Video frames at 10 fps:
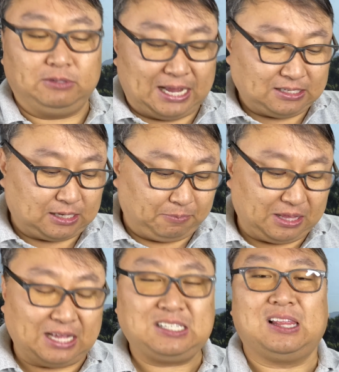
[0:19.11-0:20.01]
not something
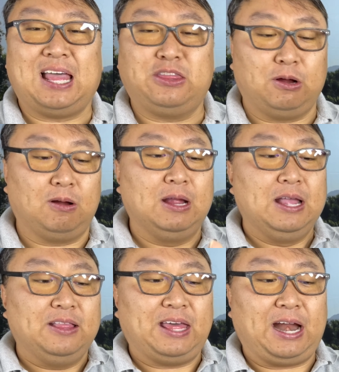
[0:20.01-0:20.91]
that's leather
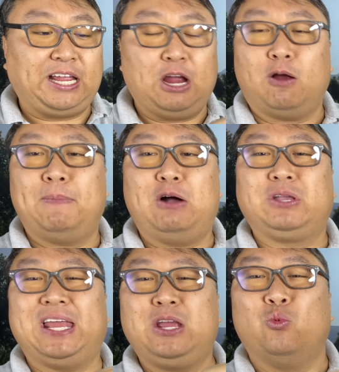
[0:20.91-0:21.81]
that I care about getting